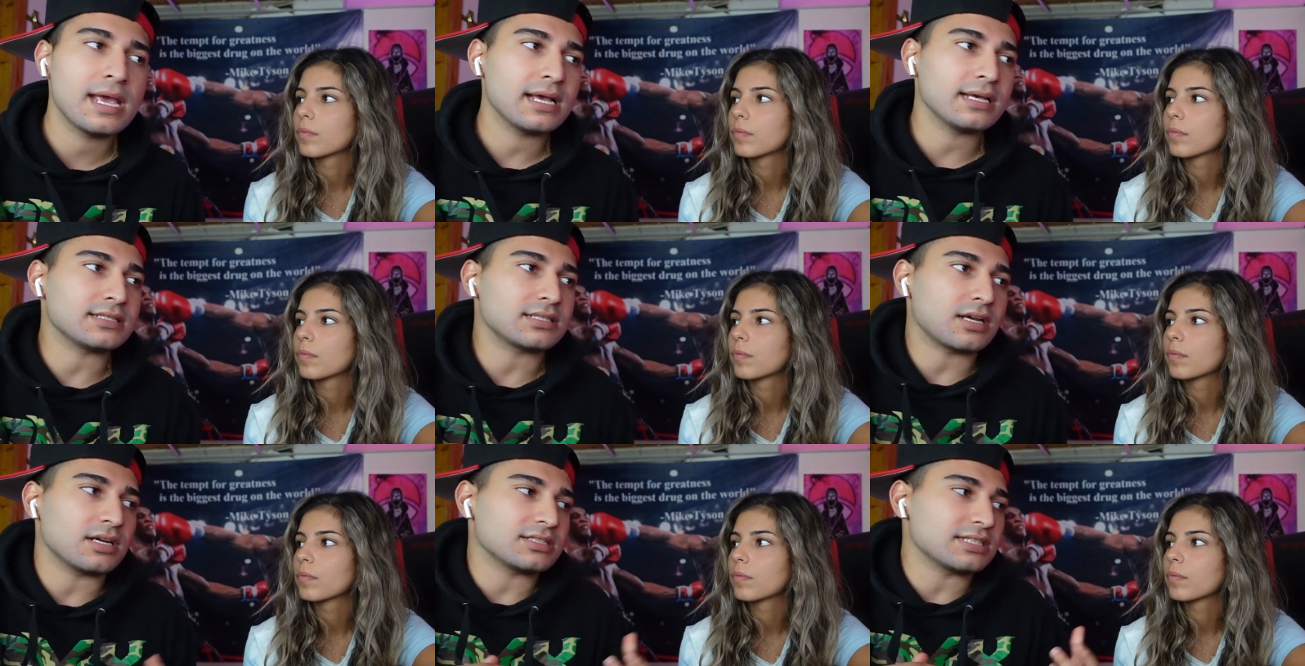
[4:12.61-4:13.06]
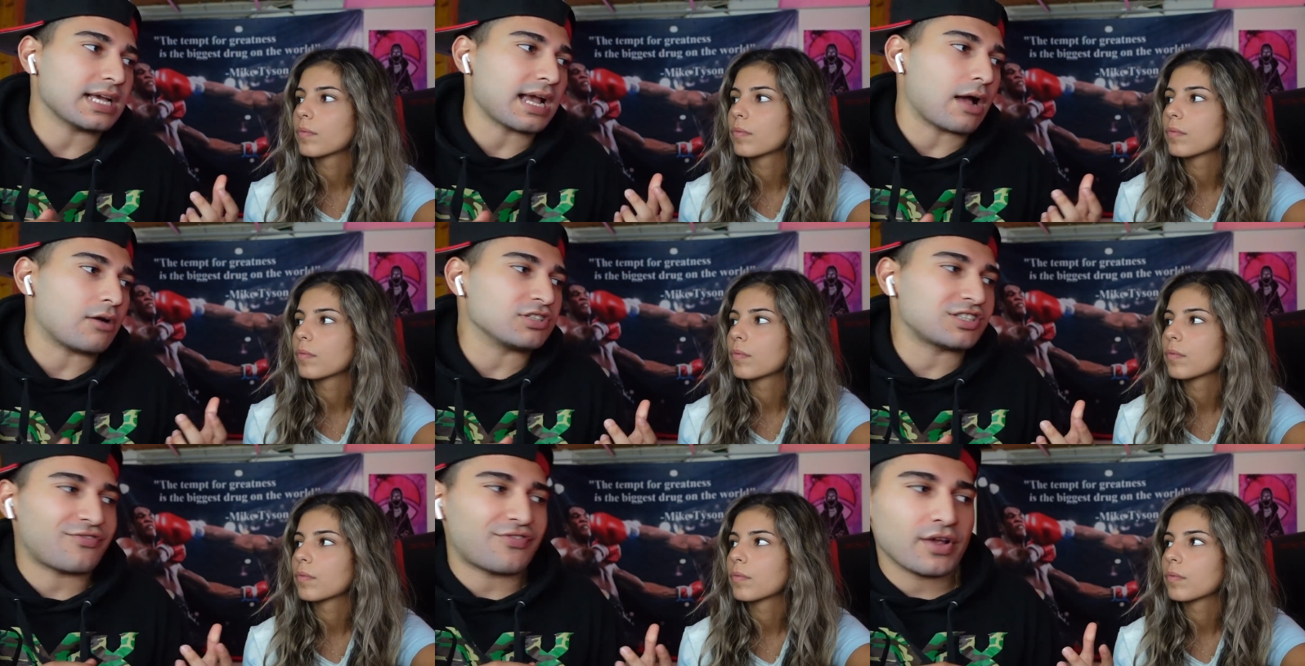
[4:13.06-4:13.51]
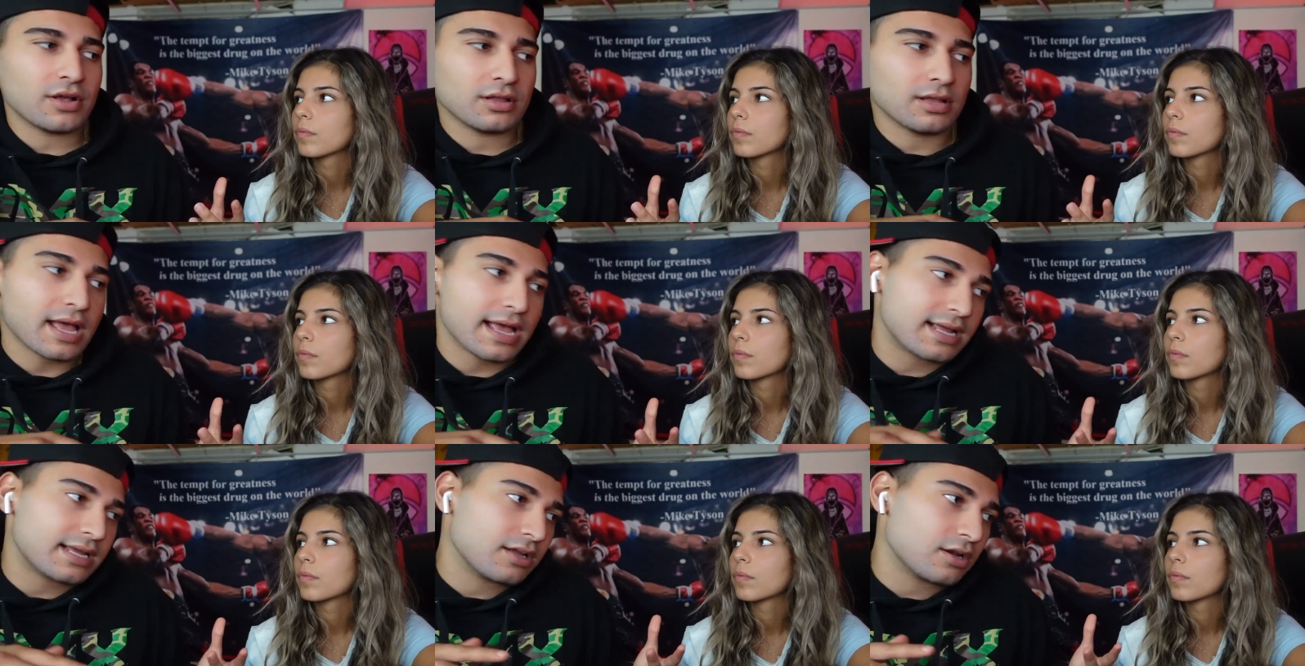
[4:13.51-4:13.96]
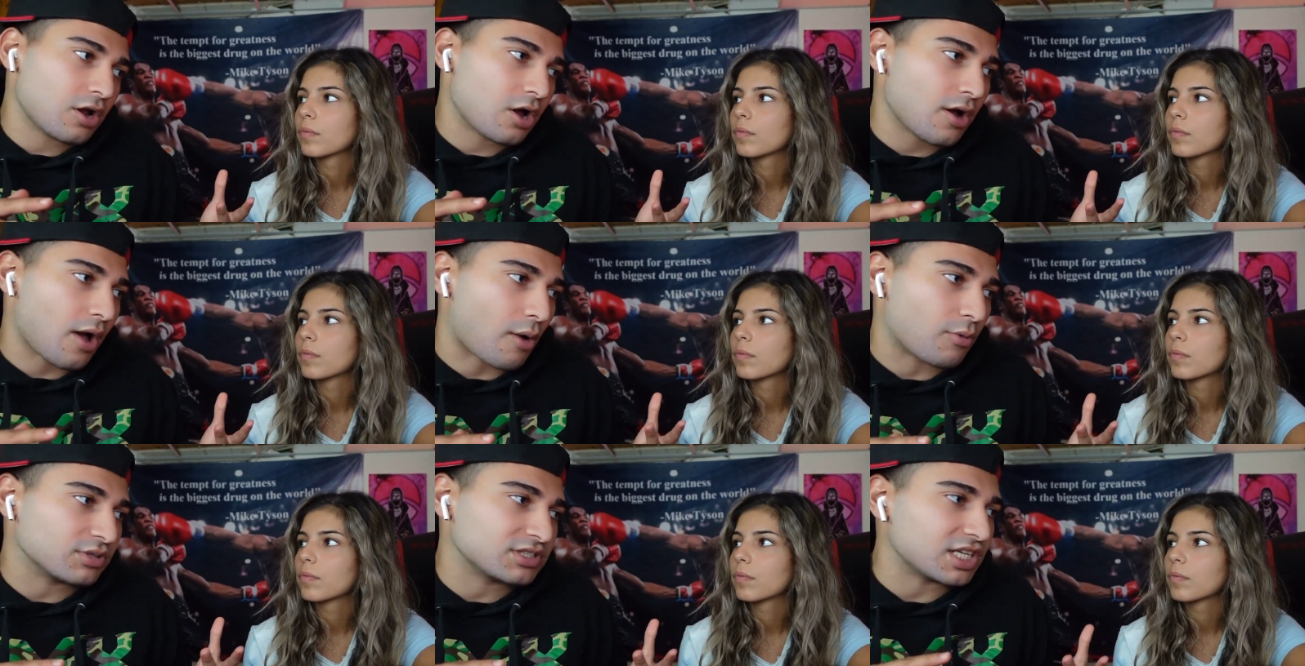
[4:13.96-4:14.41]
Speaker 1: It's because, like, I was feeling like, you know,
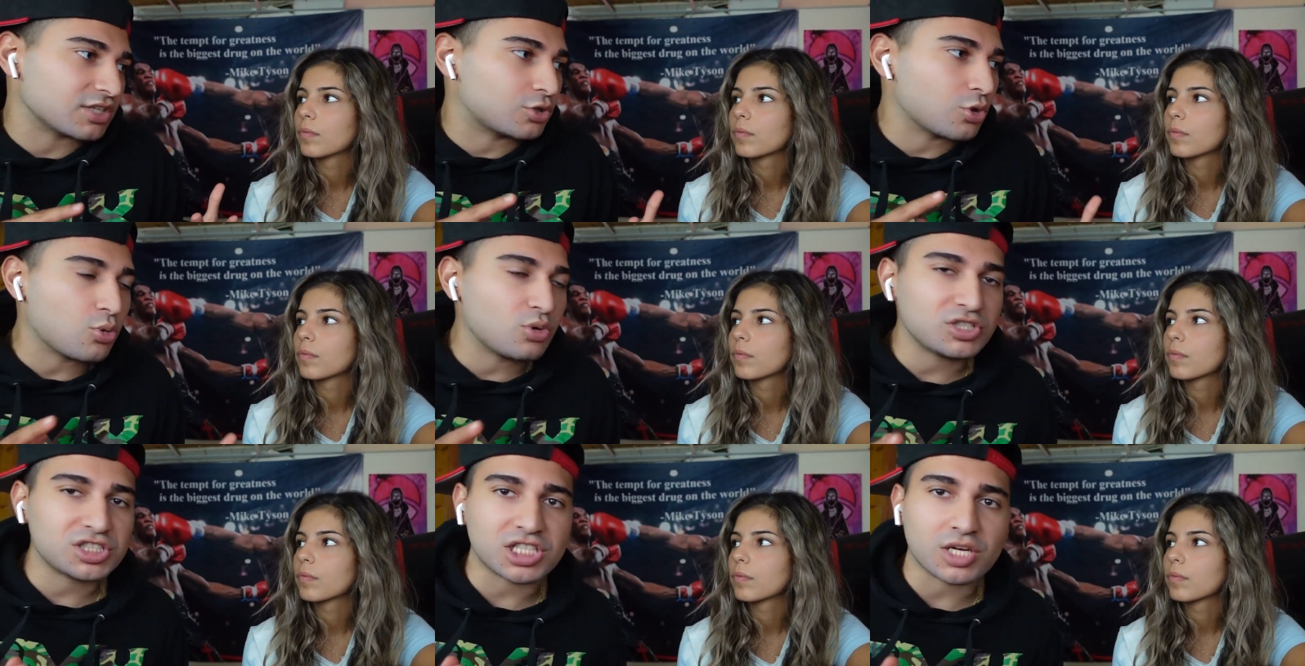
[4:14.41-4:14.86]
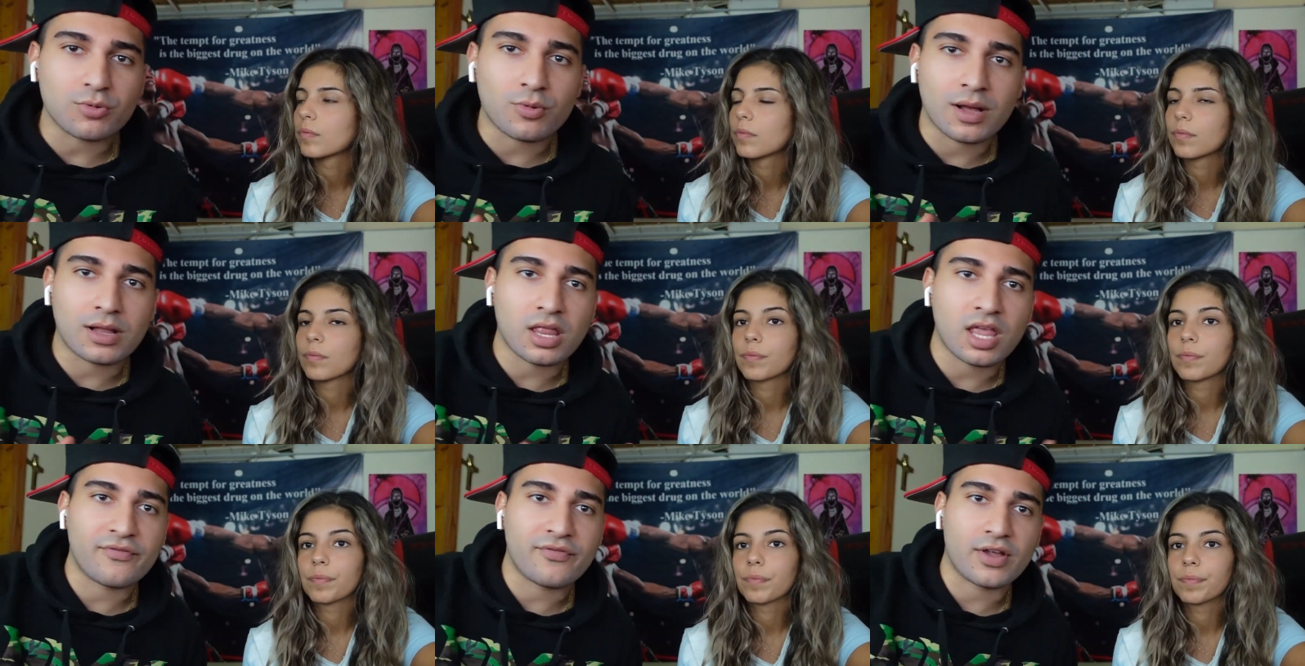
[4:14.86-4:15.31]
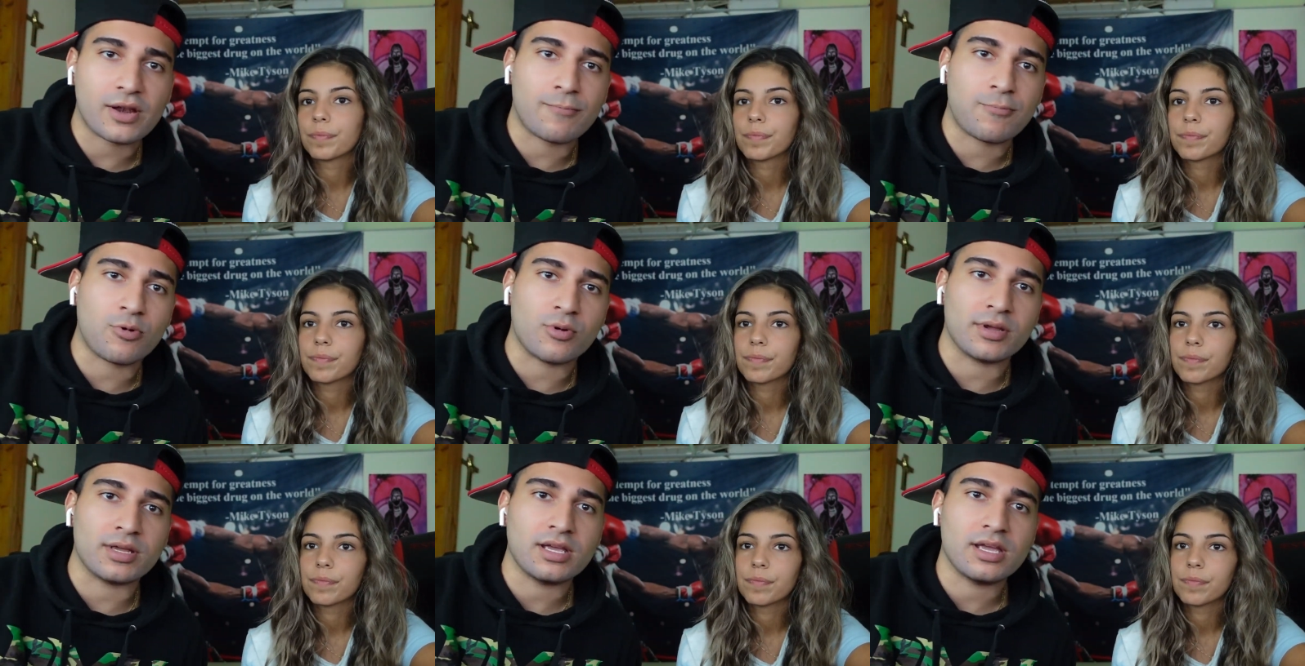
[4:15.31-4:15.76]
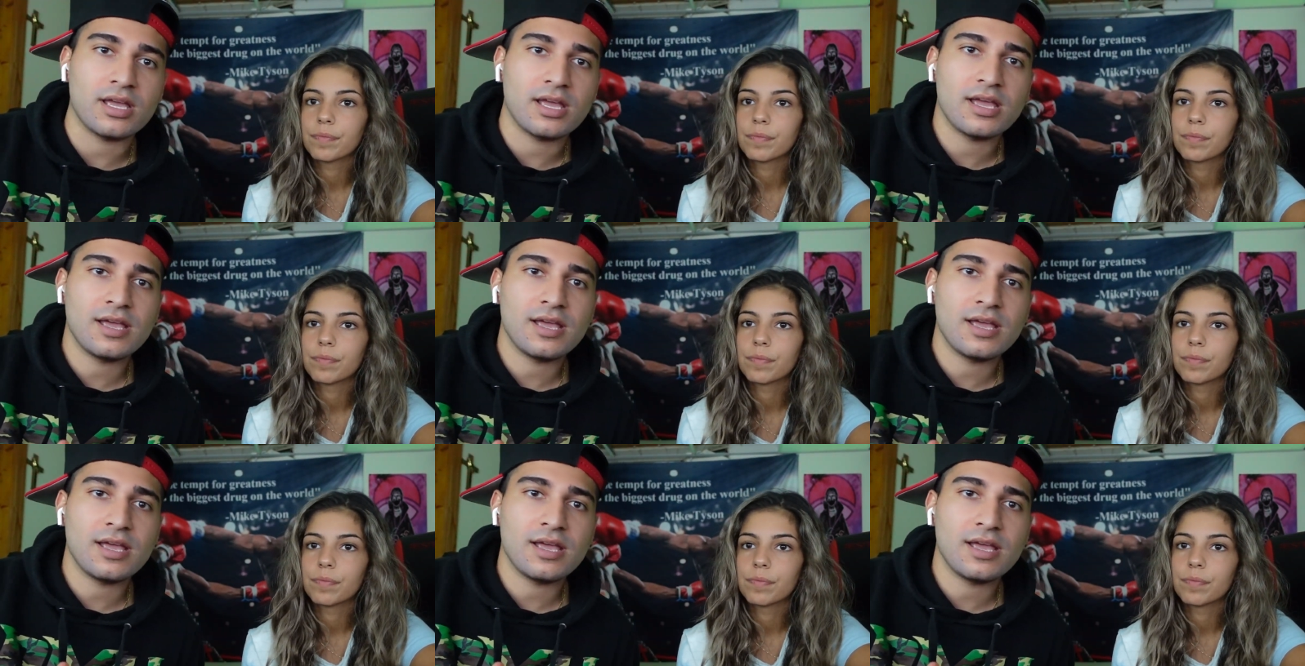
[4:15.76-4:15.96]
I wasn't doing shit while life had a point.